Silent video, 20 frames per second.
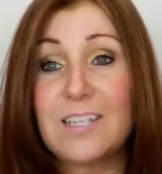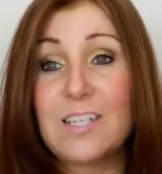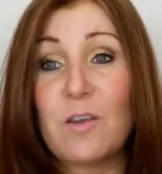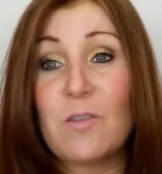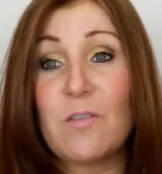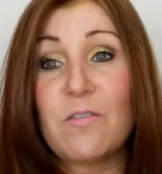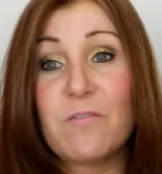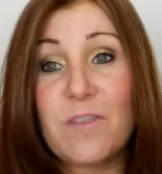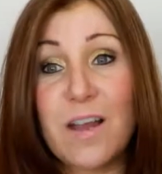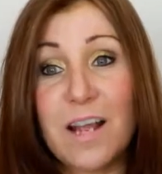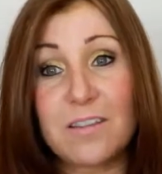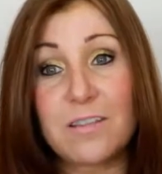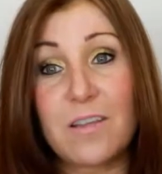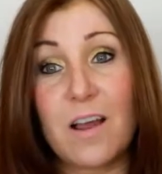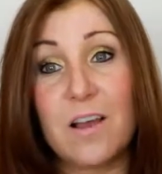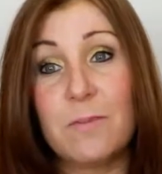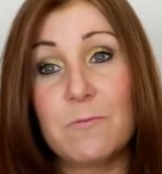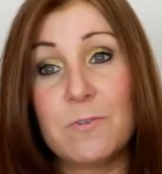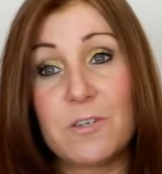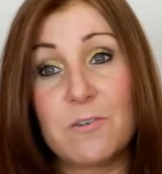So the fact
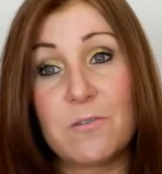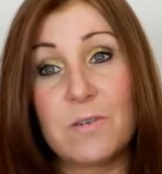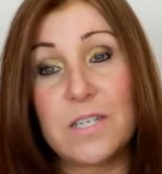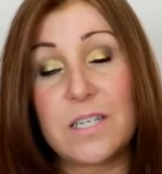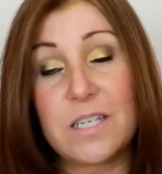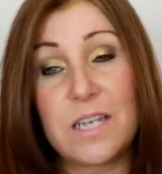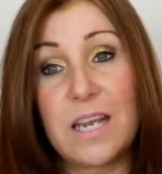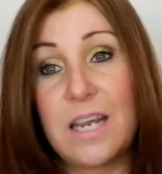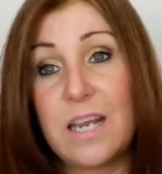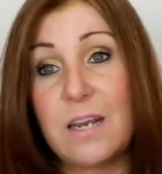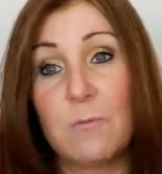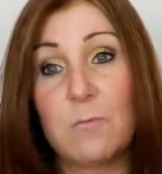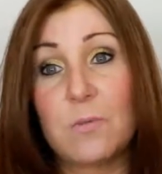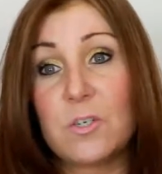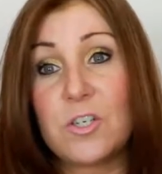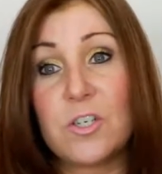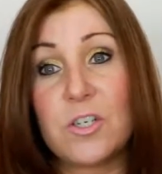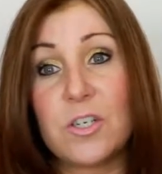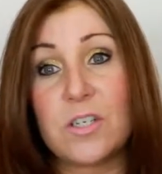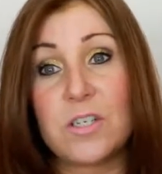that I was doing skiing
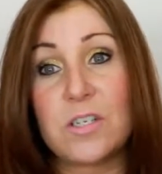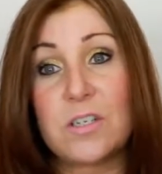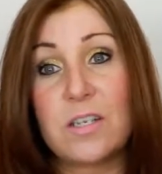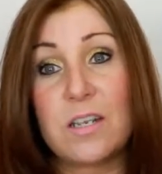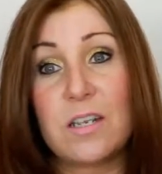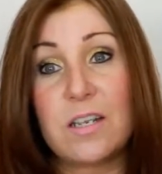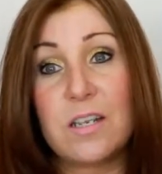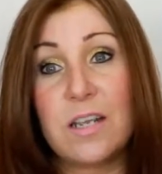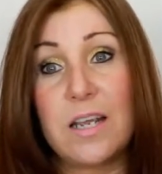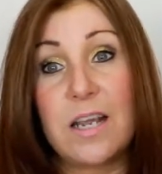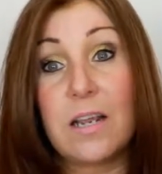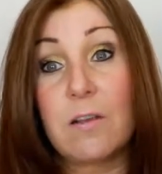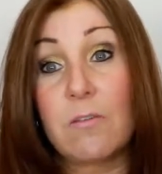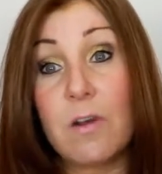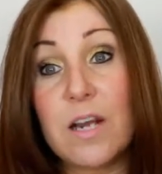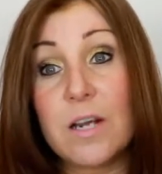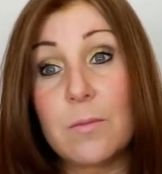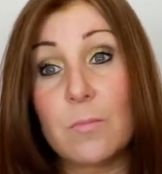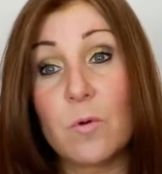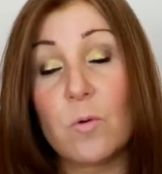was just
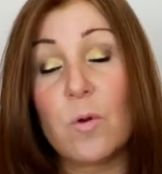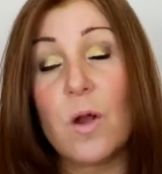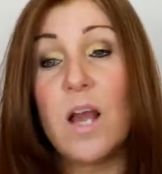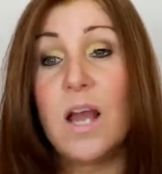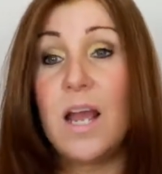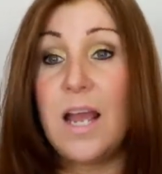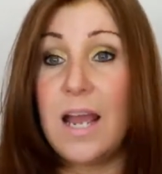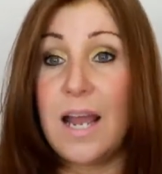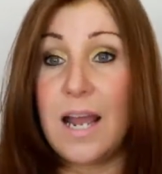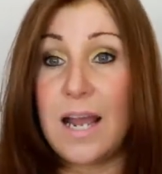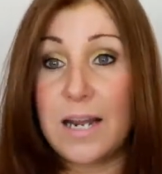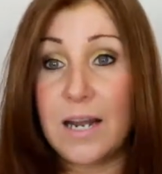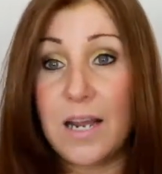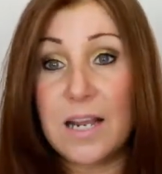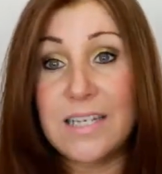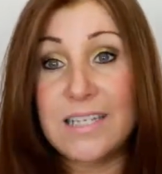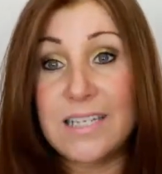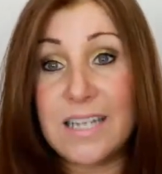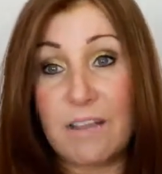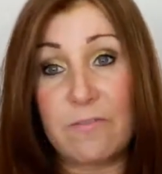incredible, and
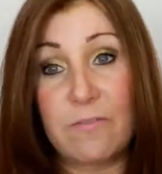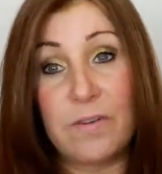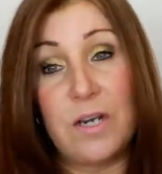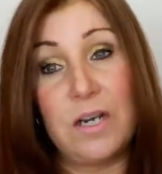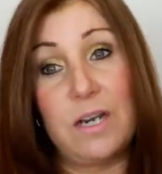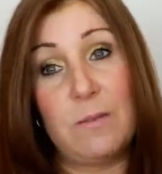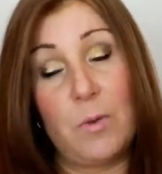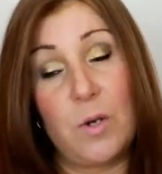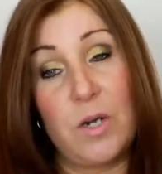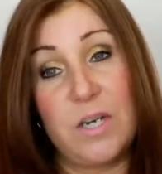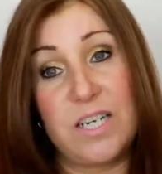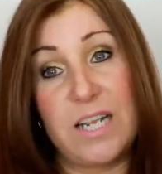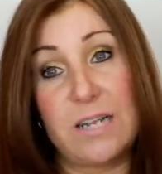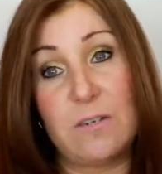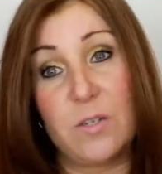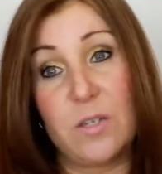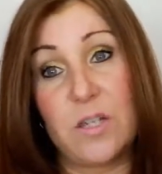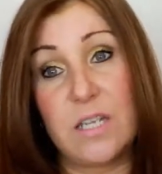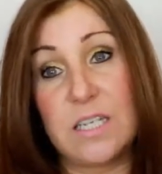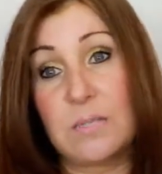I definitely put it
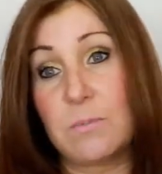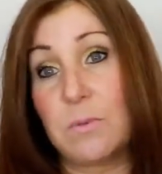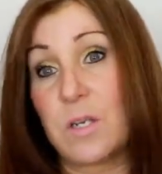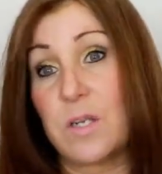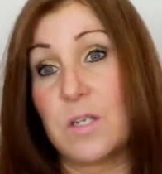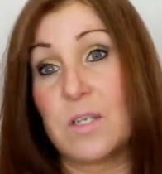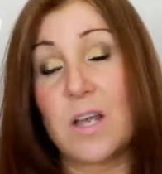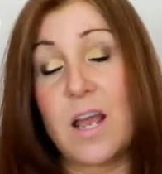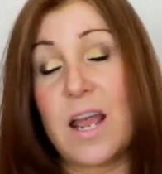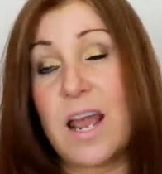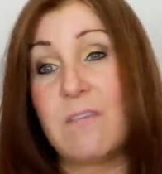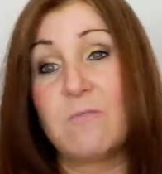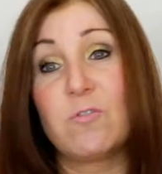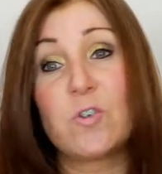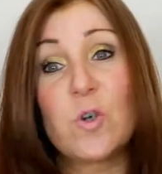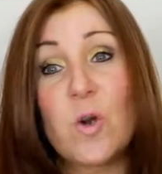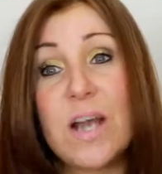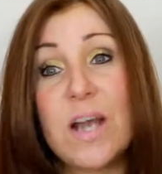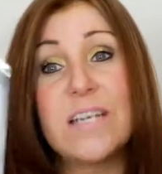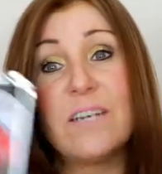down to this because I have
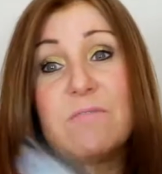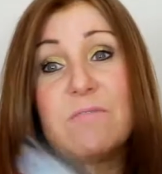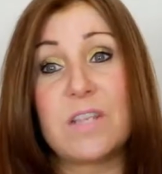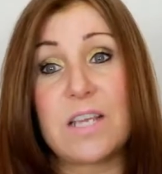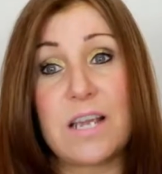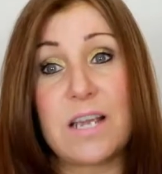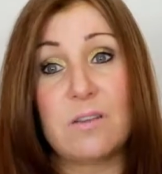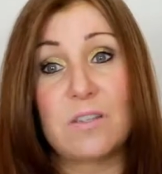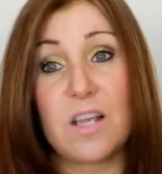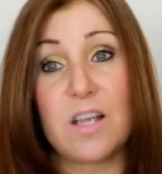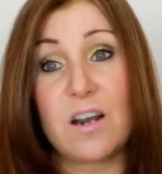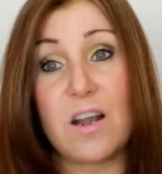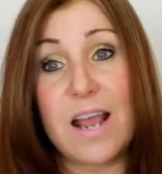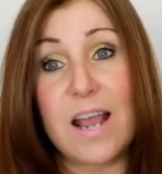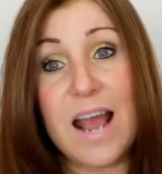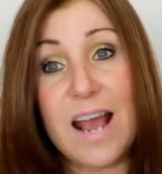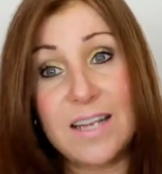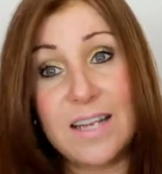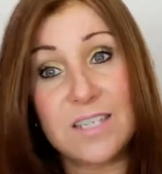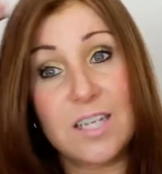tried everything else, and I
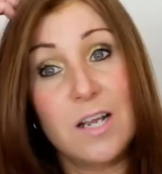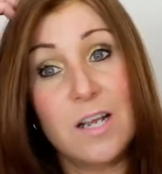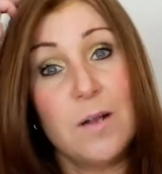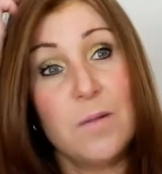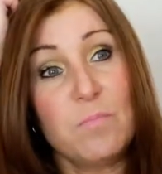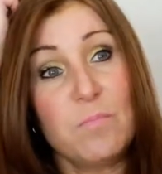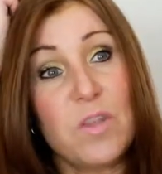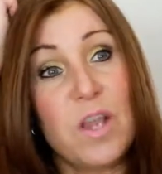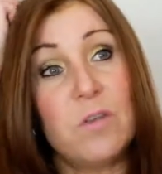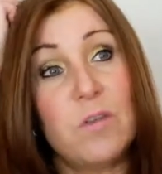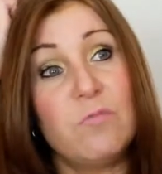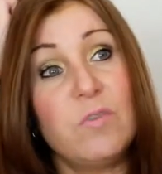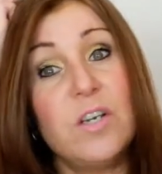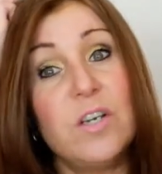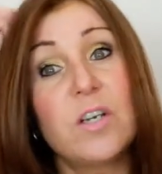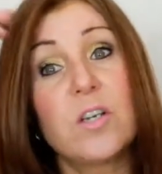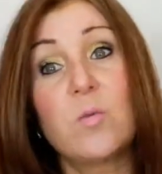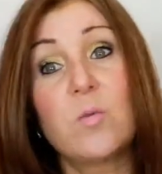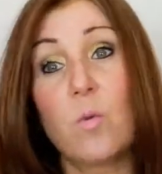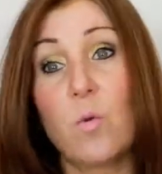had
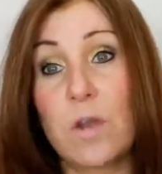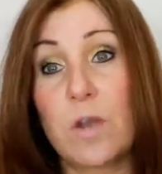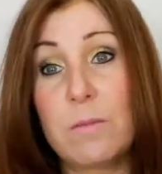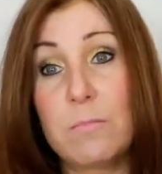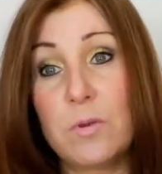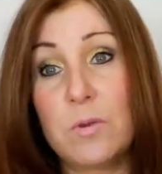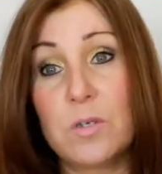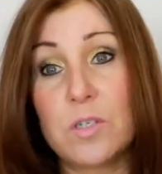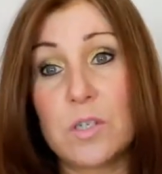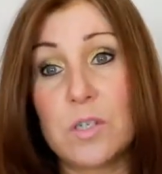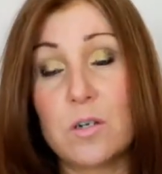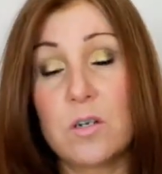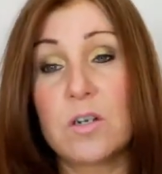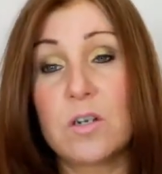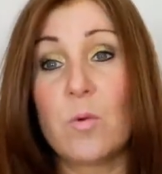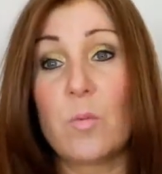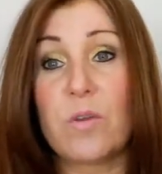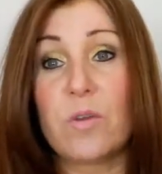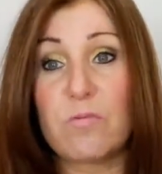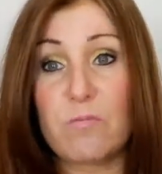really good walking boots
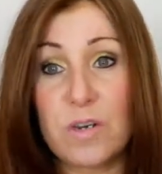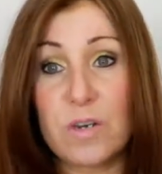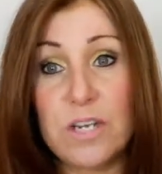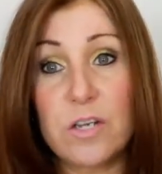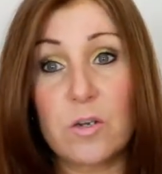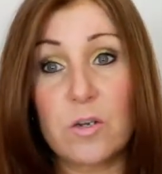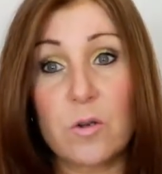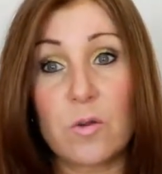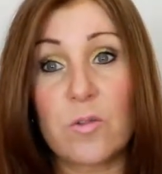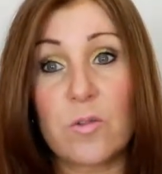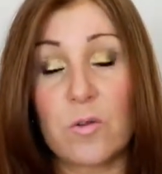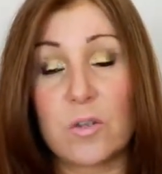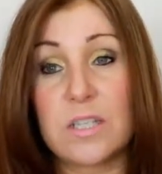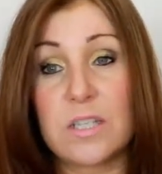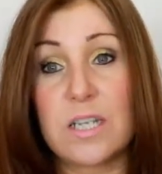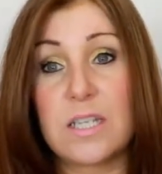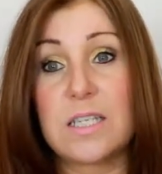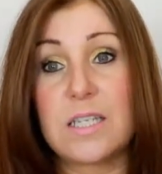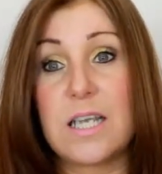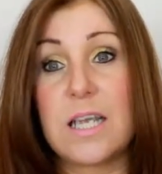on with really good
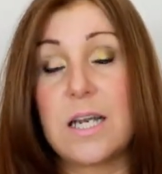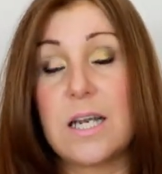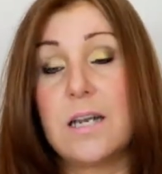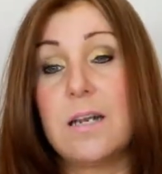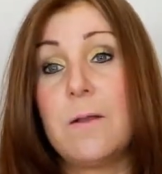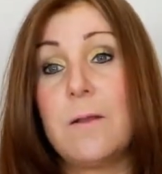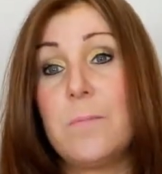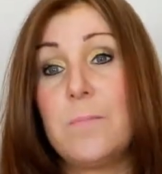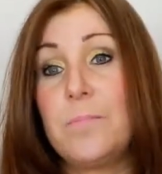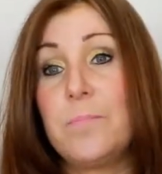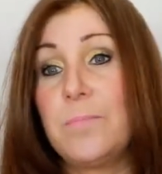orthotics in.